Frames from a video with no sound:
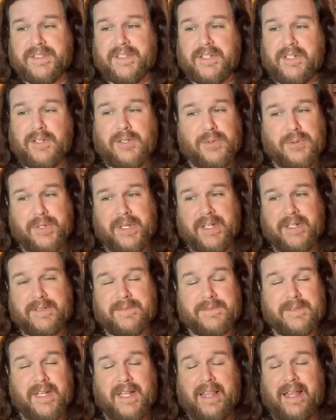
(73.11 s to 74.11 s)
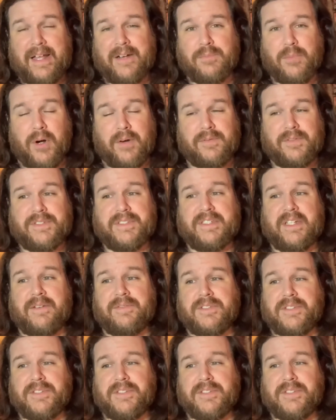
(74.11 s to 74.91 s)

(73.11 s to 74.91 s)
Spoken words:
including a lot of Marvel stuff.